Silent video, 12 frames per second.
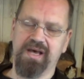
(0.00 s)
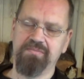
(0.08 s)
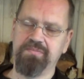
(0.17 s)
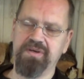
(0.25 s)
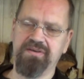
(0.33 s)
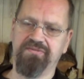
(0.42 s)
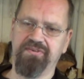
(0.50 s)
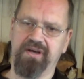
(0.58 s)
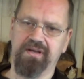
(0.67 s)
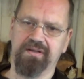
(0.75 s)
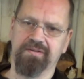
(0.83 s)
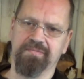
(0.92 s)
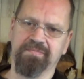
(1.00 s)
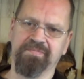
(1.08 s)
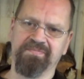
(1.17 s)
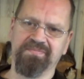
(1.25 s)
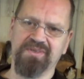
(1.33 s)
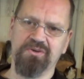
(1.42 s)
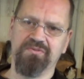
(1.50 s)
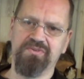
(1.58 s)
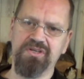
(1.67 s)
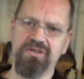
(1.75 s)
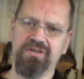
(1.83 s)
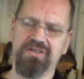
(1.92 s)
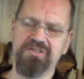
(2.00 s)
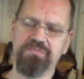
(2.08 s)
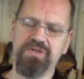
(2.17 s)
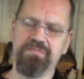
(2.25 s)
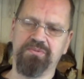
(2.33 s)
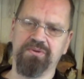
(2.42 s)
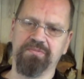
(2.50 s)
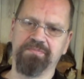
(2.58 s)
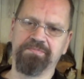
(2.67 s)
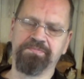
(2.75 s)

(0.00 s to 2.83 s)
I'm a big fan of the English people.